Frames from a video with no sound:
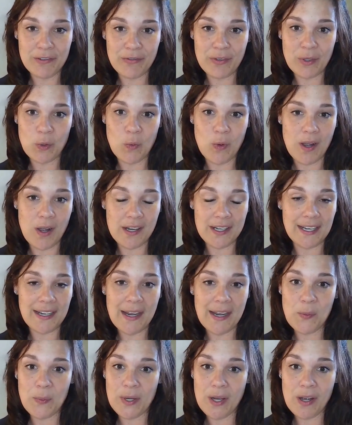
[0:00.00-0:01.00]
for walking.
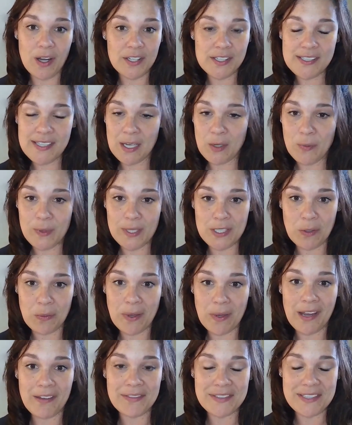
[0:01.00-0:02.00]
And we all say we don't
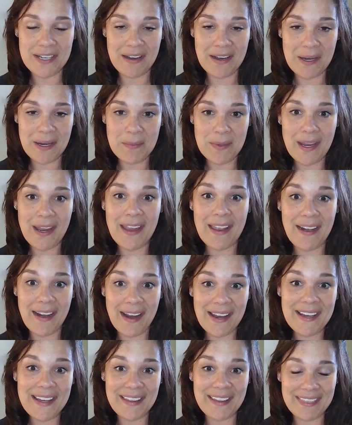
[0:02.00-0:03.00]
have time. And I
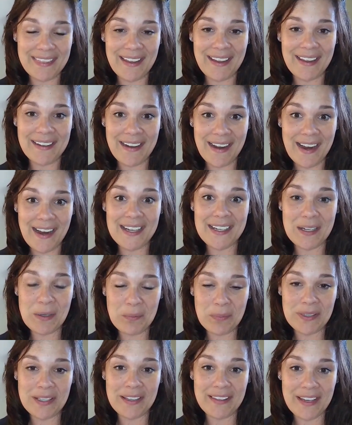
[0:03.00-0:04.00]
get that. I
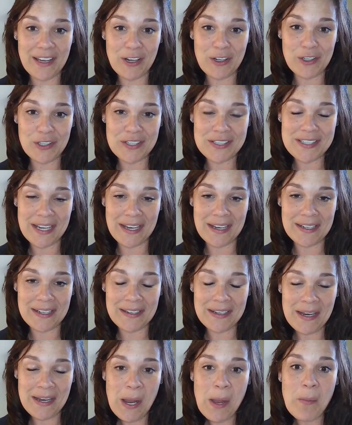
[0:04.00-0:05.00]
completely understand.
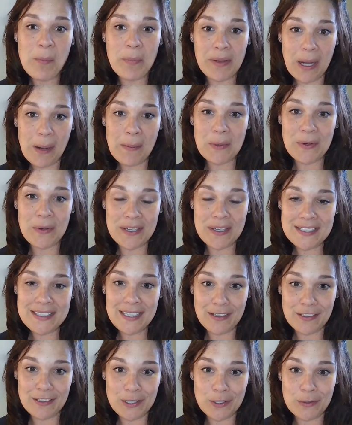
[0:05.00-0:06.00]
But I'm going to
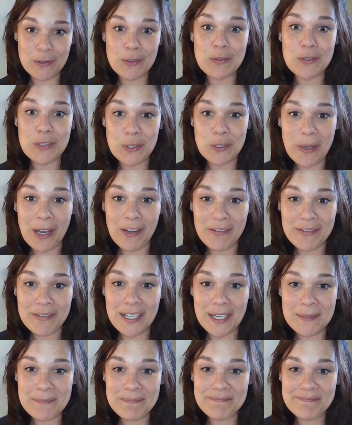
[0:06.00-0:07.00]
tell you, you do have
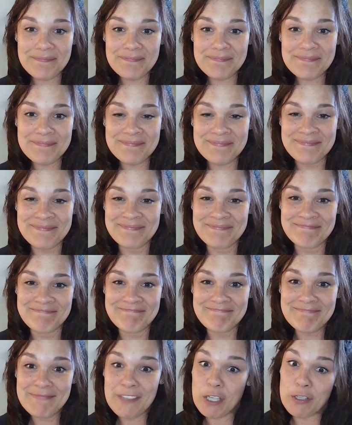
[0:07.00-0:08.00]
time.
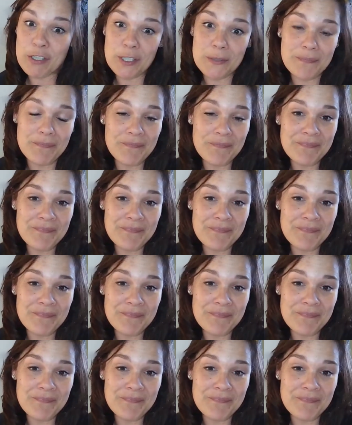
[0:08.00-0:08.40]
You do.